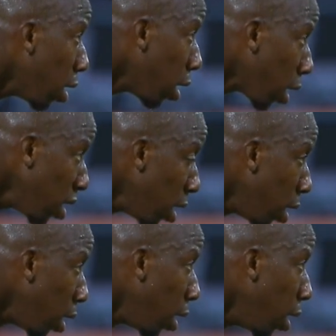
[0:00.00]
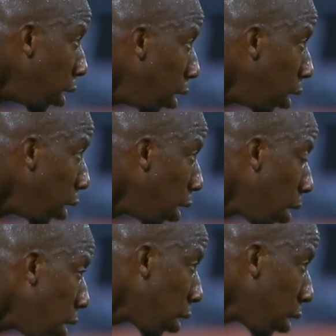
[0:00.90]
Galaxy
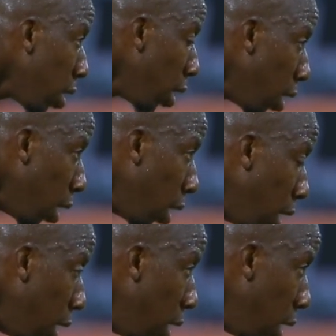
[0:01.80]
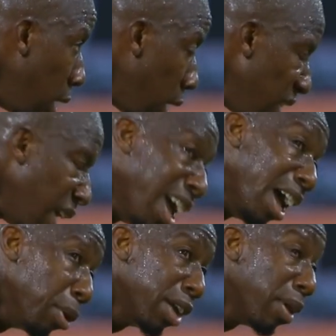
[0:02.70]
at the sixth time of asking.